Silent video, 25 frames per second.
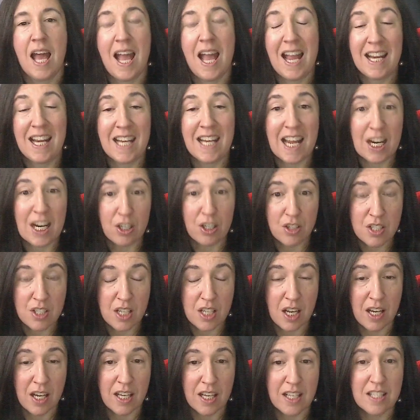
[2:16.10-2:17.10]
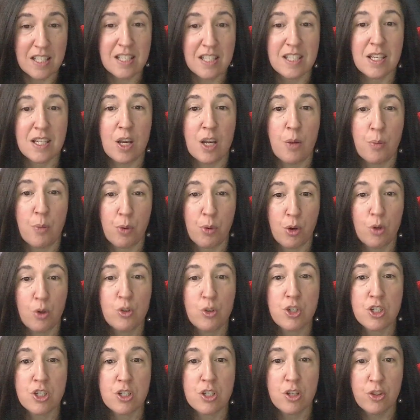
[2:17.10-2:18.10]
air signs
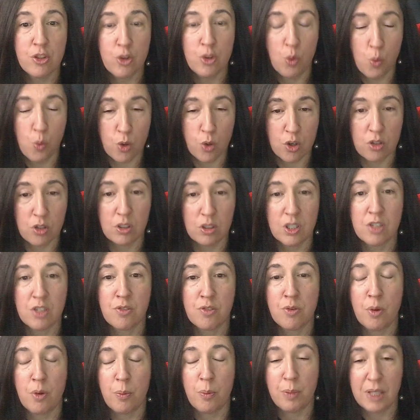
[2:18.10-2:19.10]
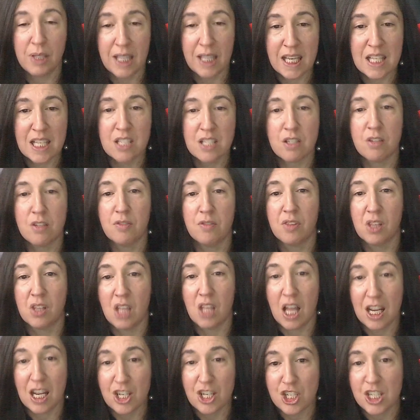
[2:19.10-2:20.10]
approach the world from a place of
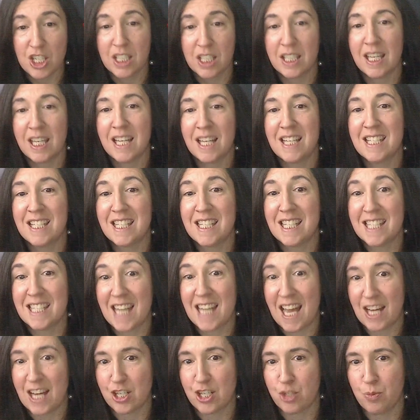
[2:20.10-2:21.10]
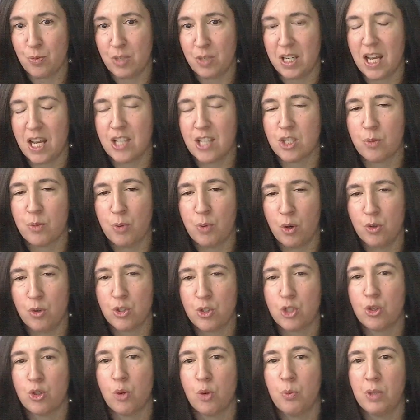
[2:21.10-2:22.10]
logic and detachment, as
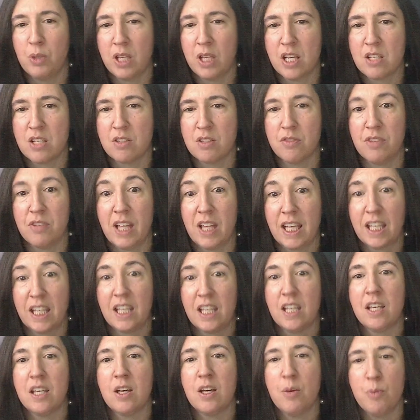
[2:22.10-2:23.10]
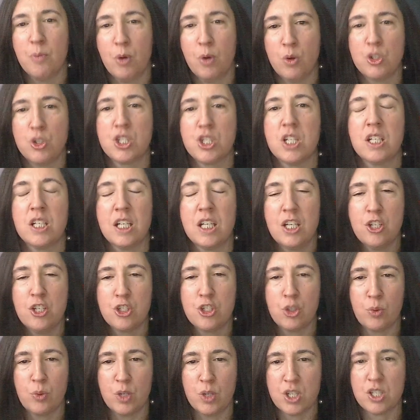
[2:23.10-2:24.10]
opposed to a place of like emotion,
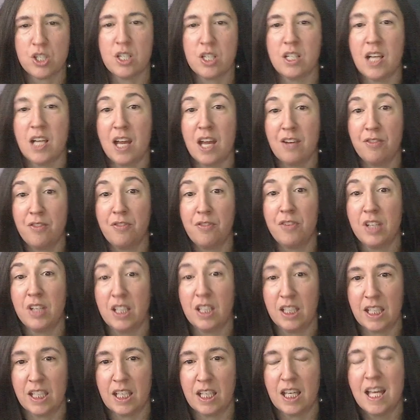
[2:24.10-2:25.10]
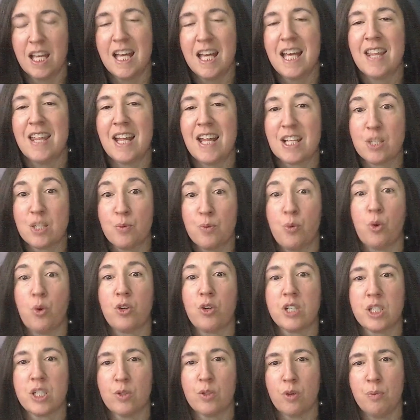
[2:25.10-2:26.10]
intuition, and feeling. That's
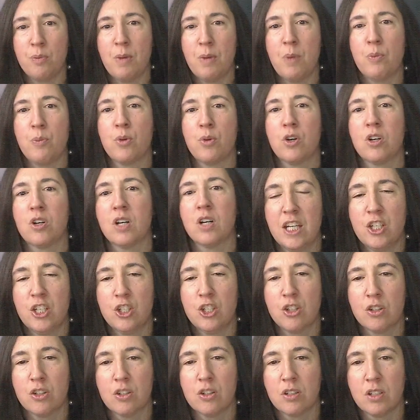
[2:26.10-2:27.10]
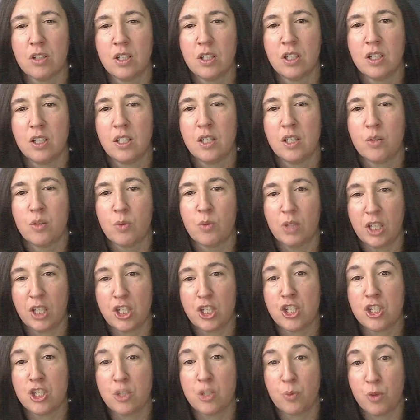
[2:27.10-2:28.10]
important to remember in your
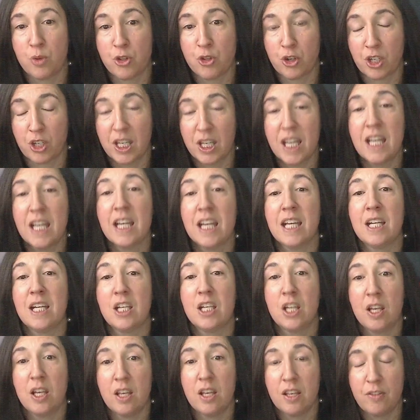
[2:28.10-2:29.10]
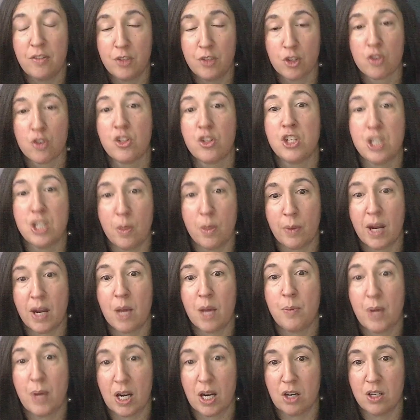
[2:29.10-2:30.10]
relationship with your kid if you're the
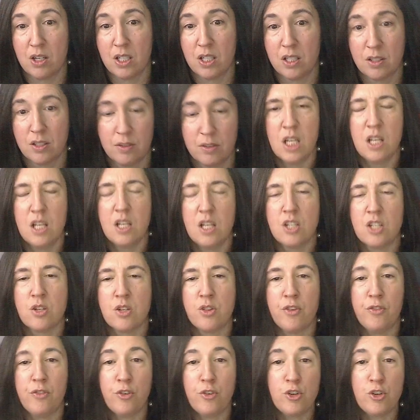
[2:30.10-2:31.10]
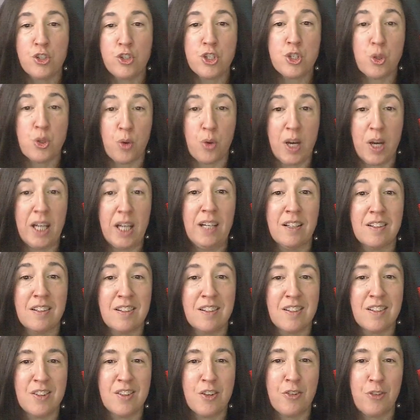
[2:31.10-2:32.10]
Gemini parent. So the first trait,
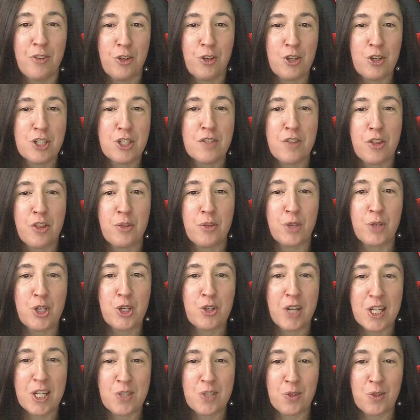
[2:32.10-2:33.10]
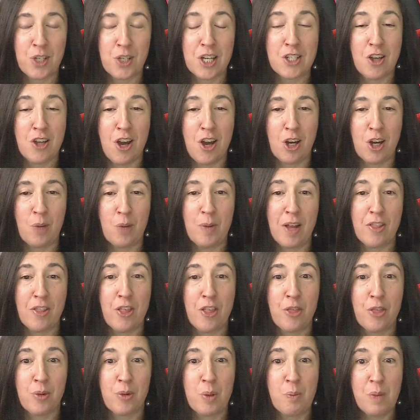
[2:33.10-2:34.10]
the first of the three traits we're going to talk about,
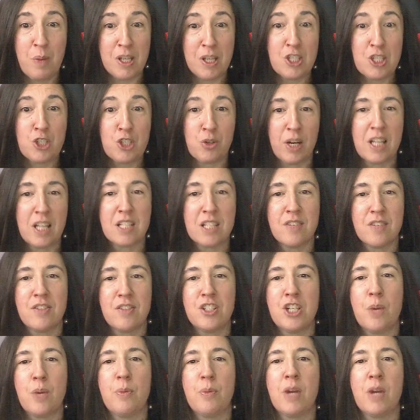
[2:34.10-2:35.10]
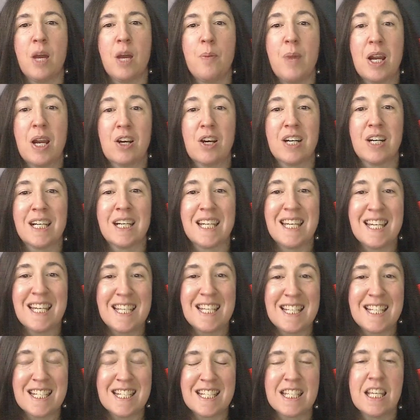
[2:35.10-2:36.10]
the three best traits of the Gemini parent,
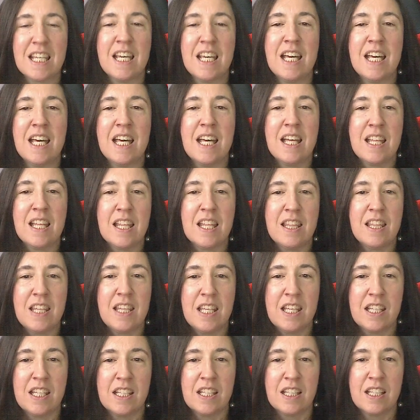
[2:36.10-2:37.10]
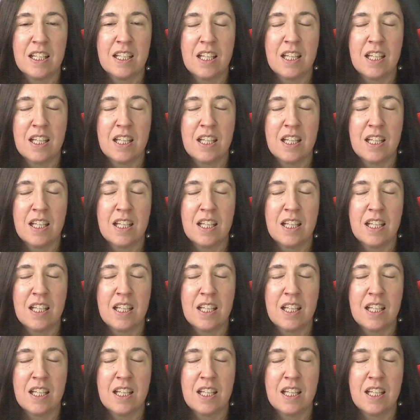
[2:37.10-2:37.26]
is the